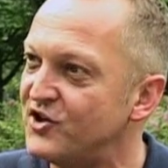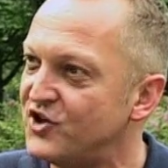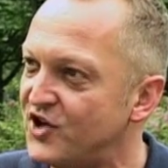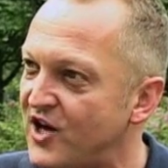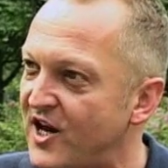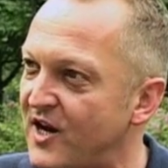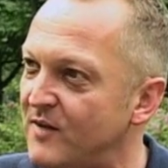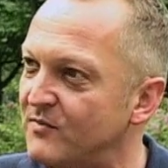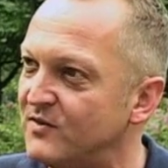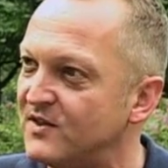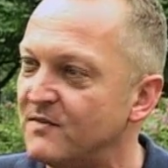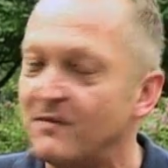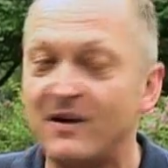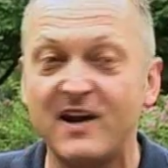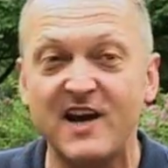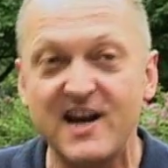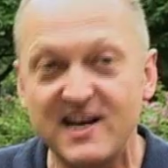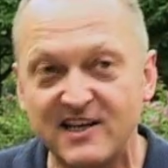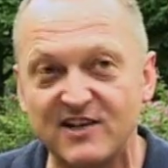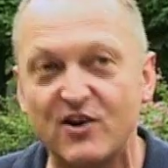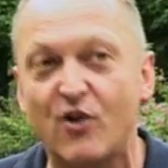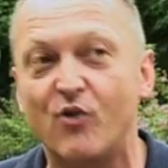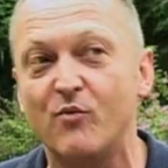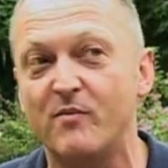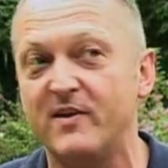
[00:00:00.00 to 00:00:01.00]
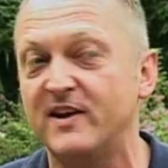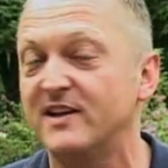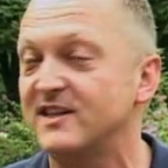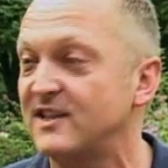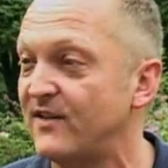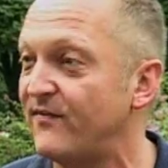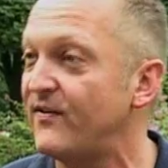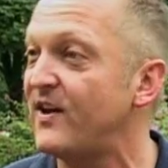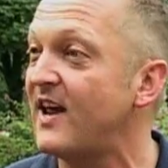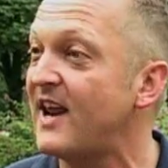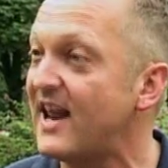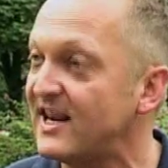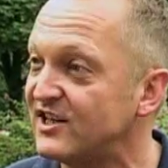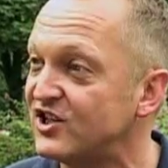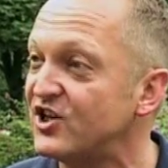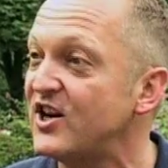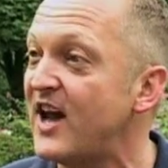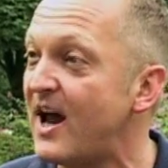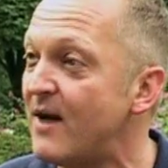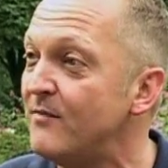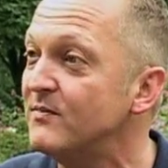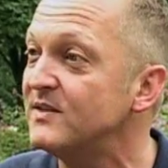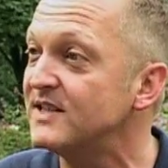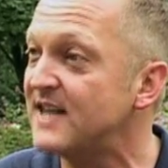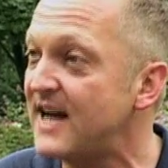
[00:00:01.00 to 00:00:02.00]
James, but he told me as if it actually
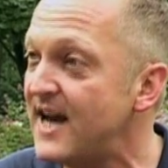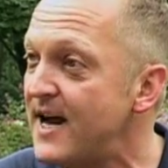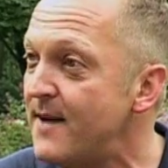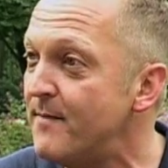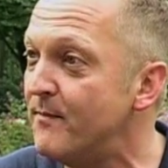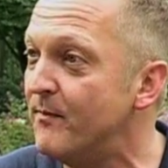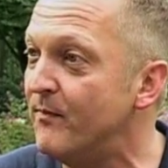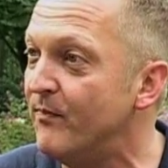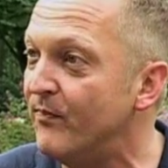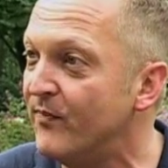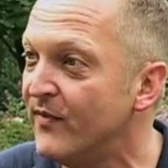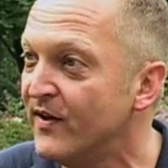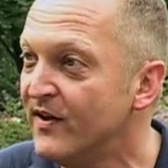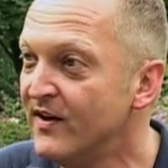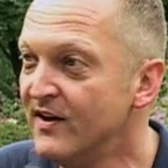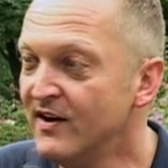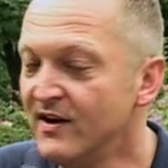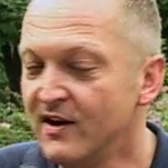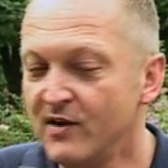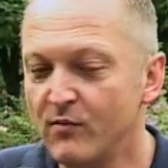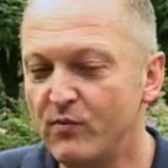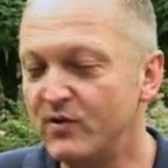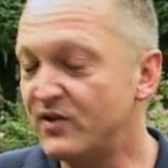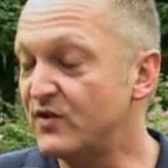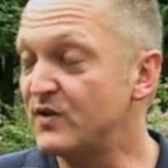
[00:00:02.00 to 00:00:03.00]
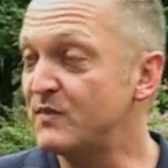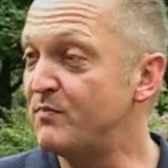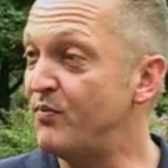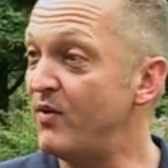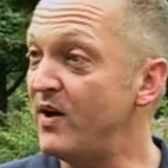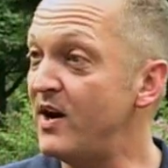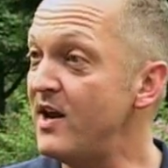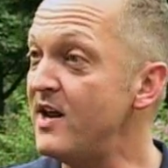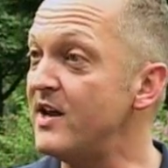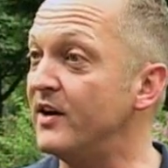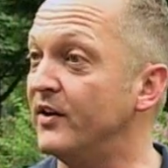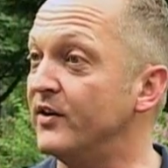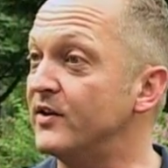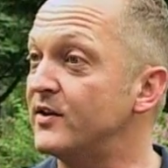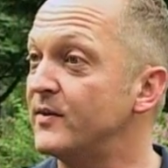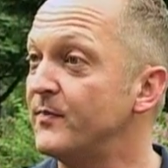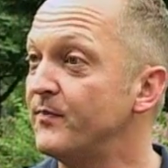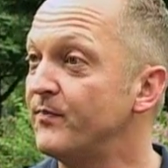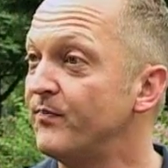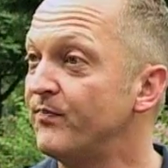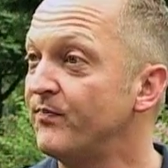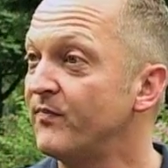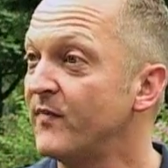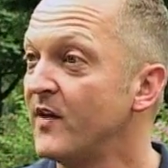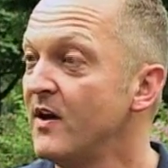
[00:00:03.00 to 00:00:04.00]
happened to him, which is brilliant,
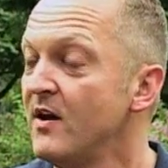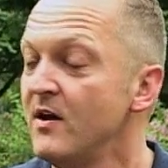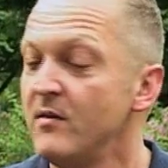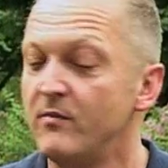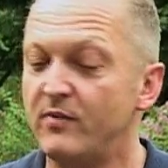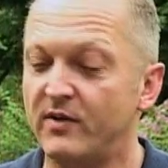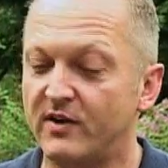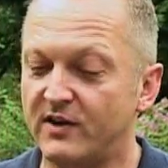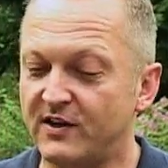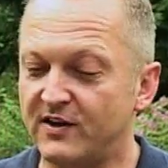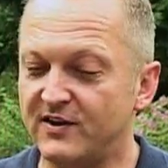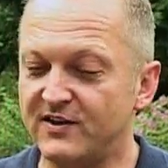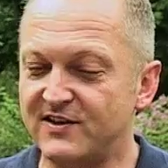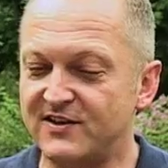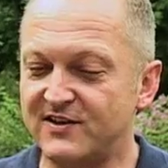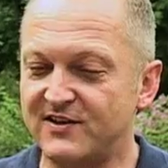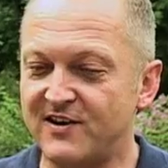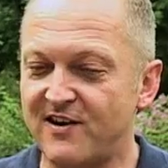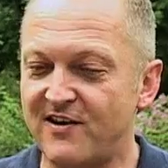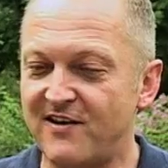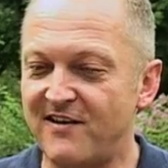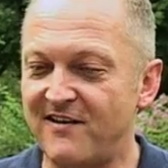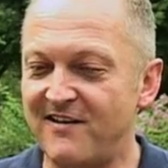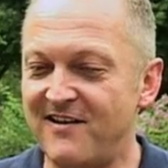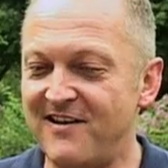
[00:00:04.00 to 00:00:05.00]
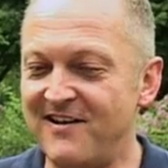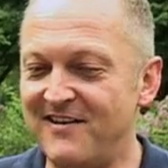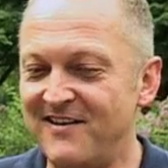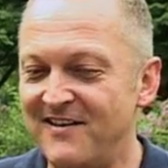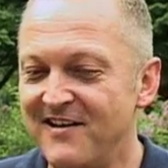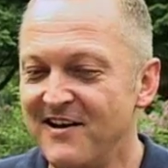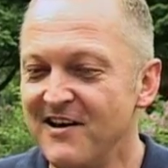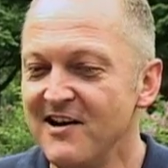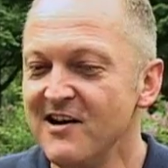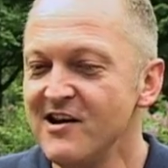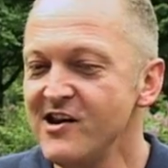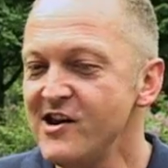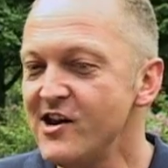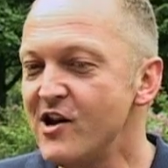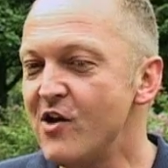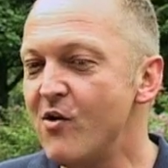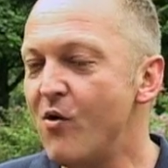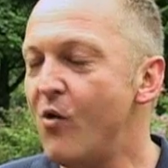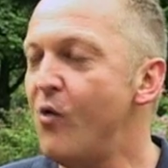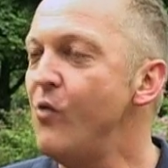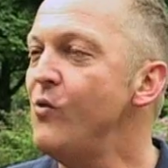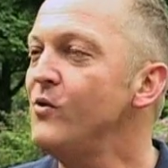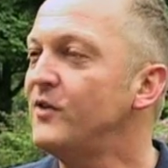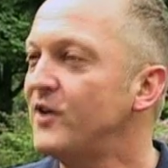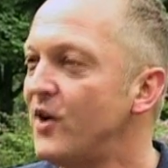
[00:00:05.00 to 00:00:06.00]
because, you know,
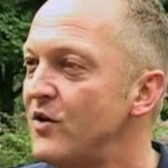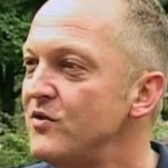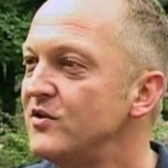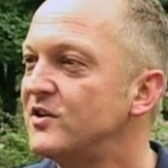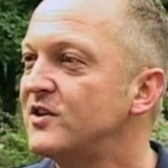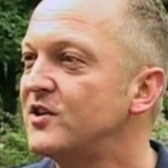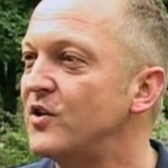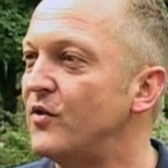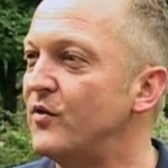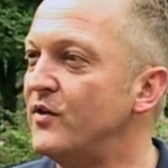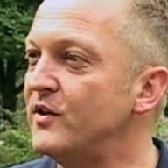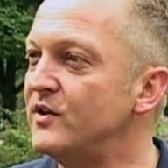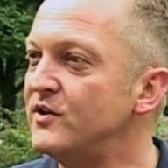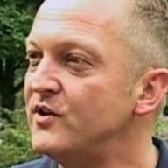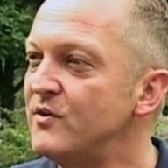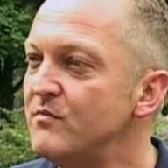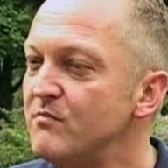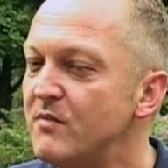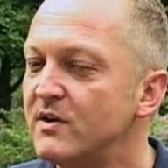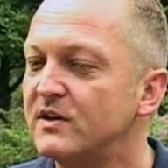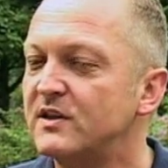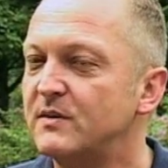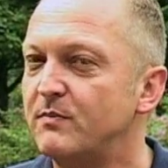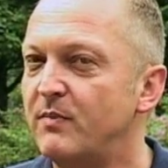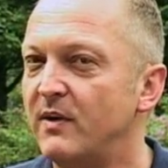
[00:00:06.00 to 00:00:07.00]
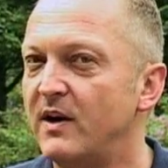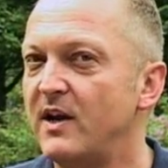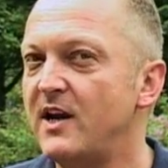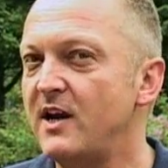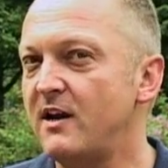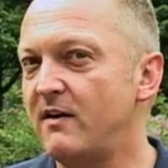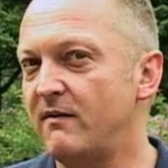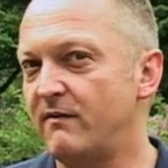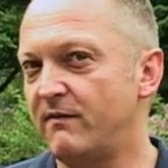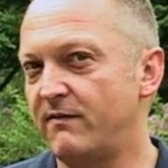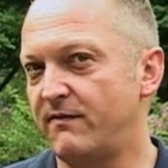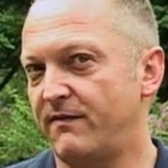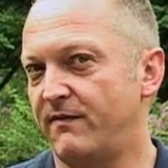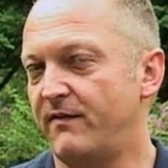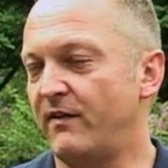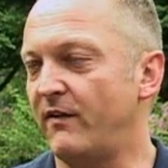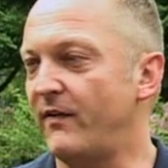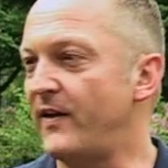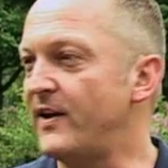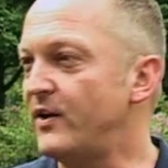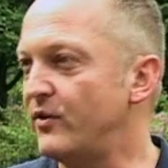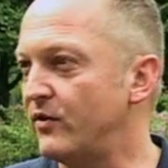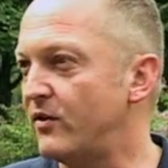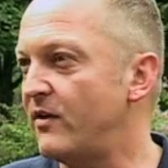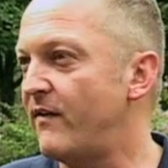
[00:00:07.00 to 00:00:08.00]
all ghost stories, you must believe that
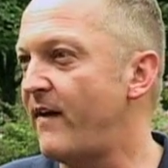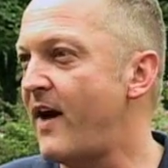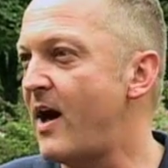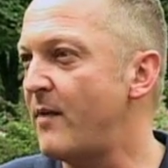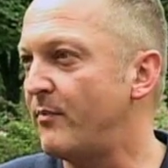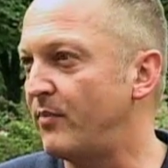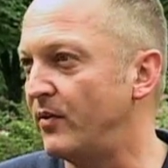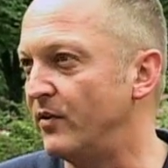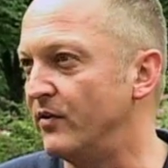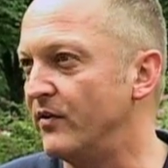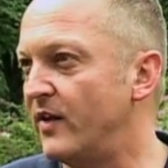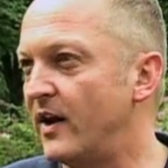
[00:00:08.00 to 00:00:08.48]
they could have happened.